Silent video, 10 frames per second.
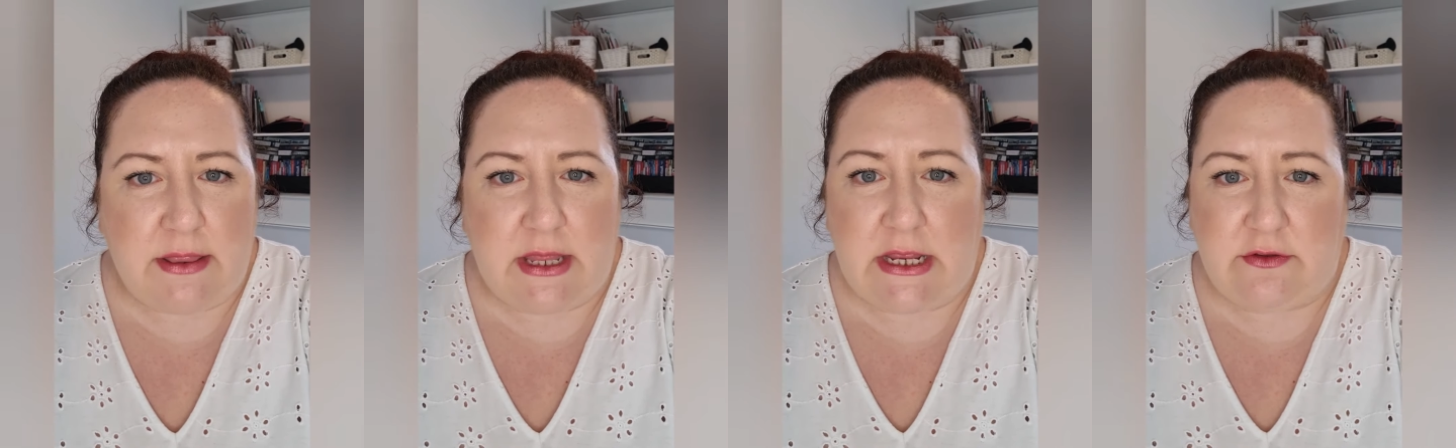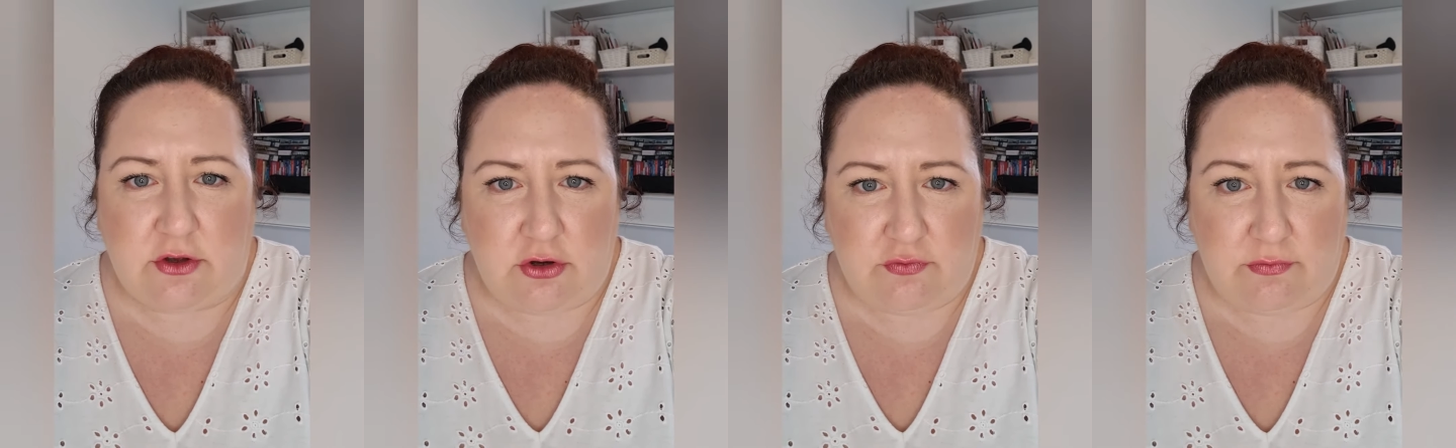it's a
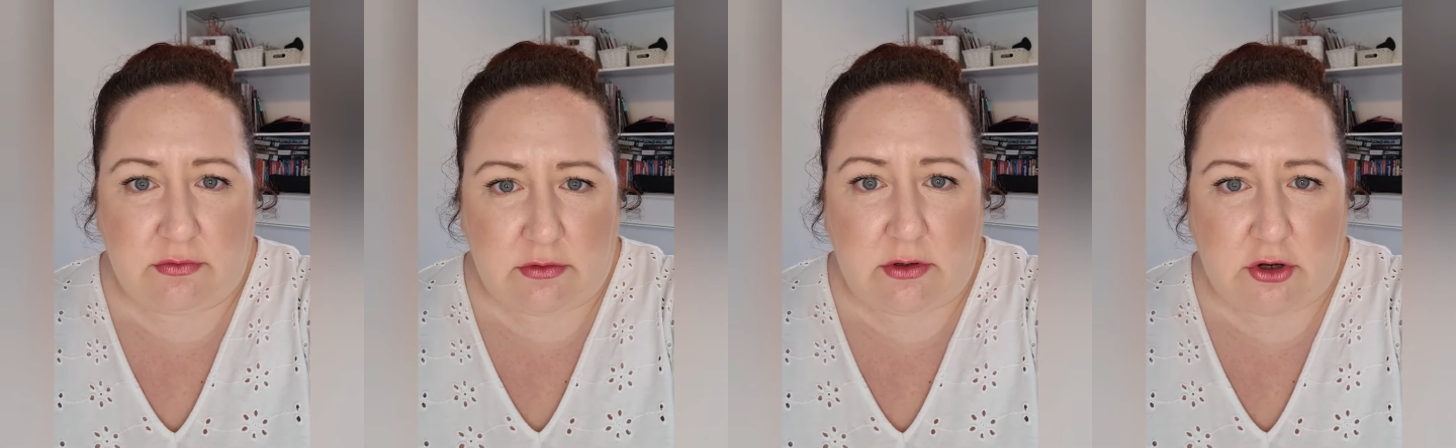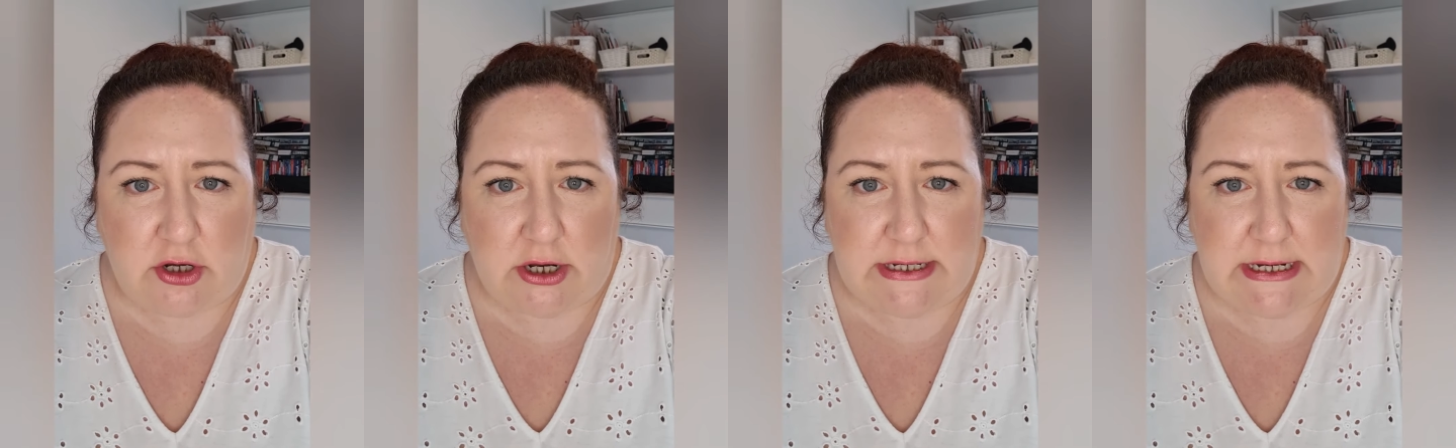good
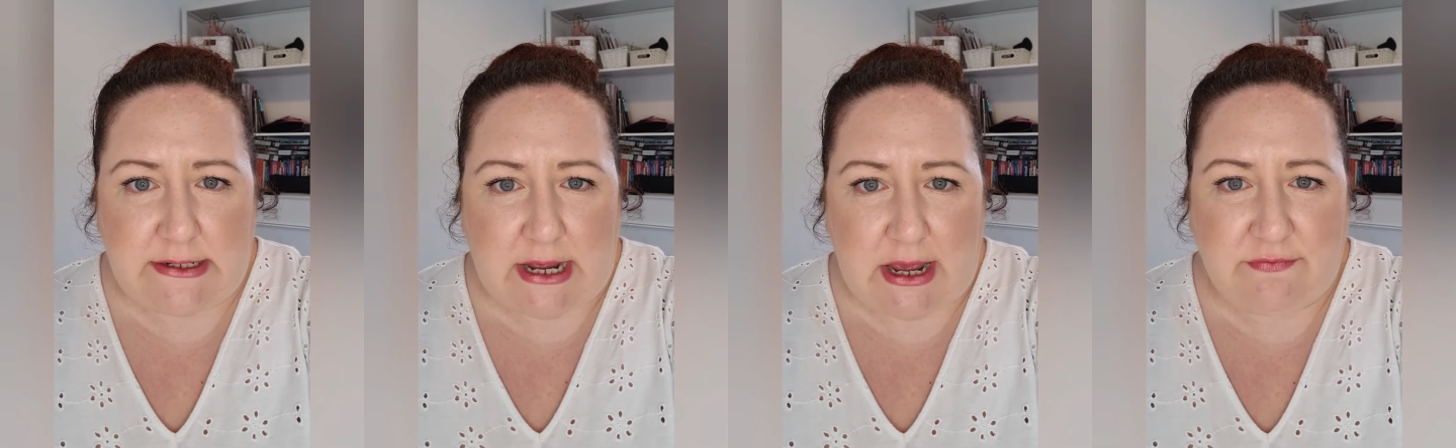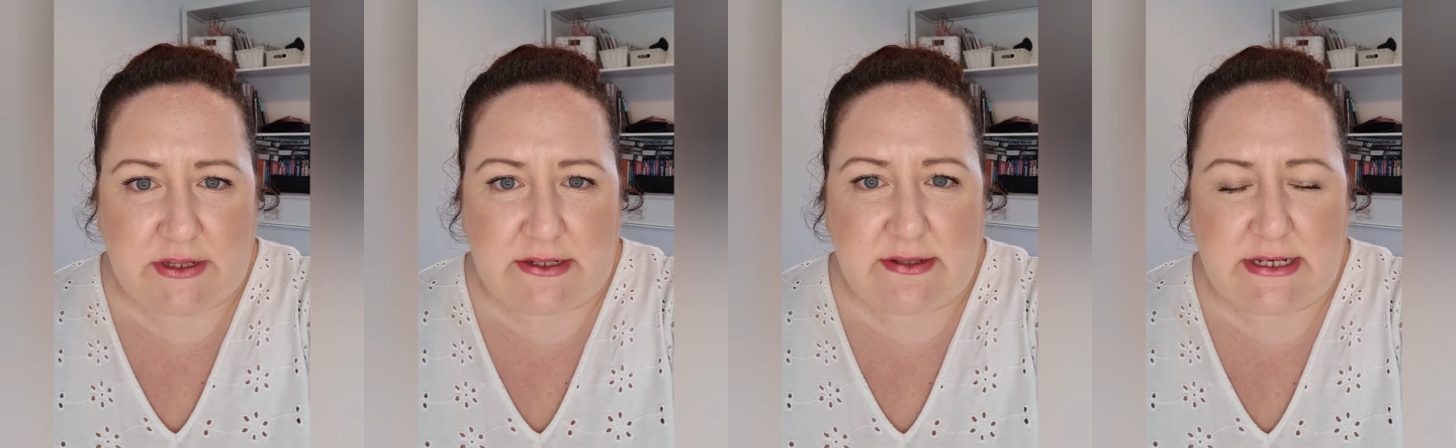idea to have
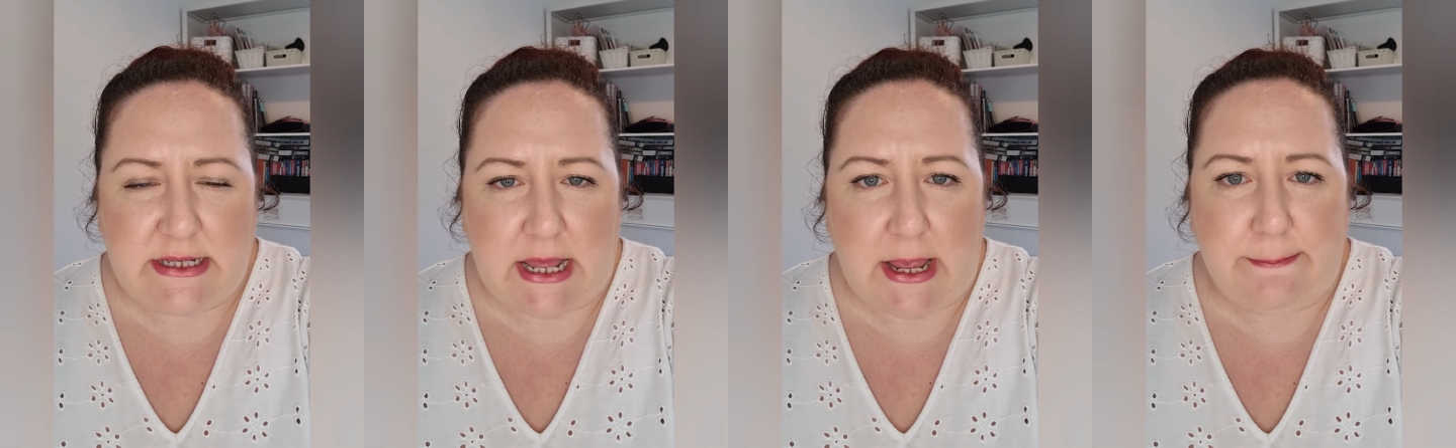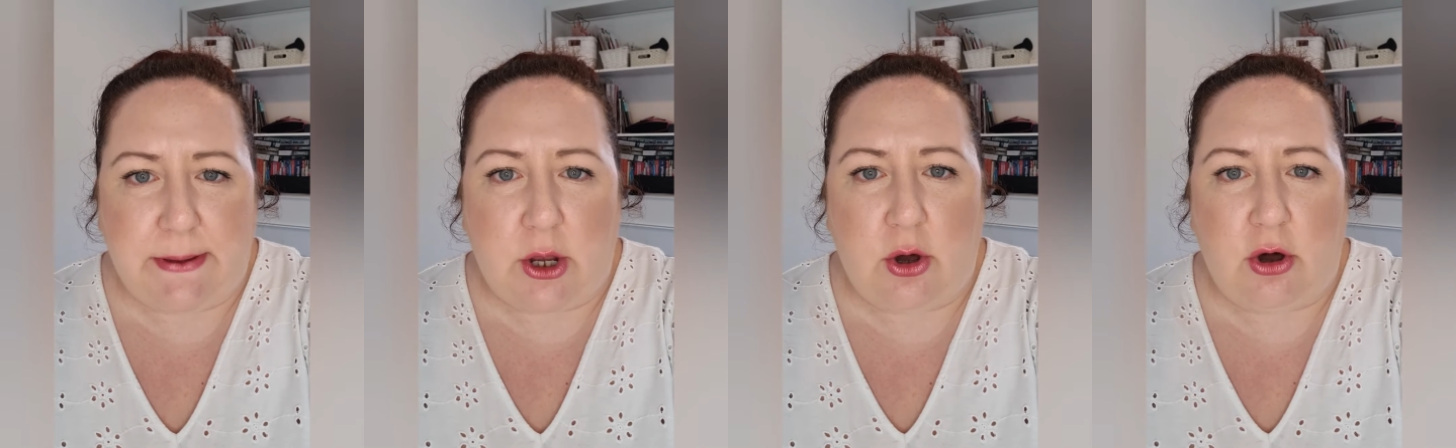this in there
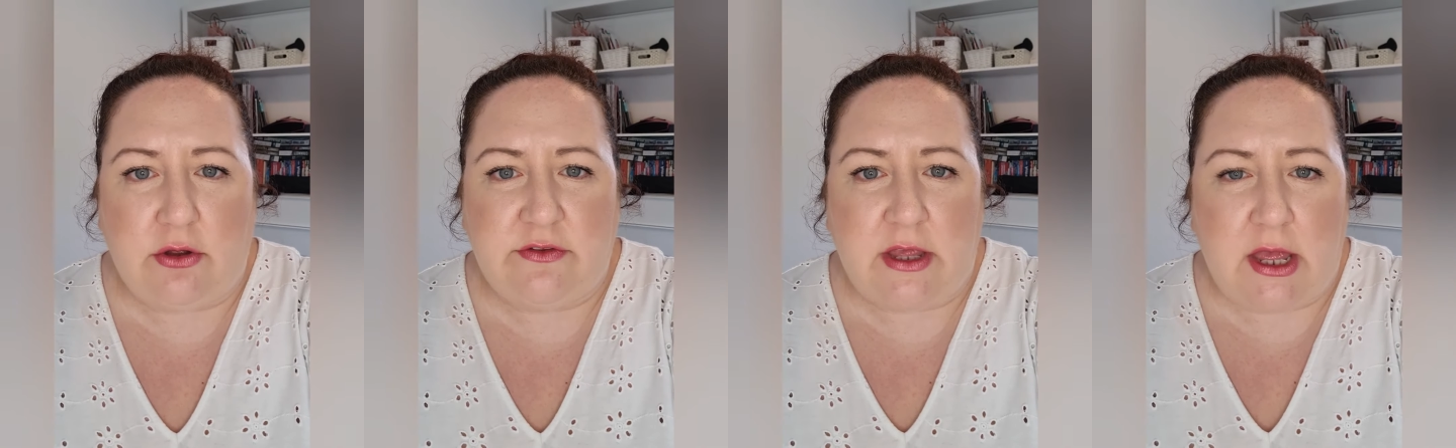because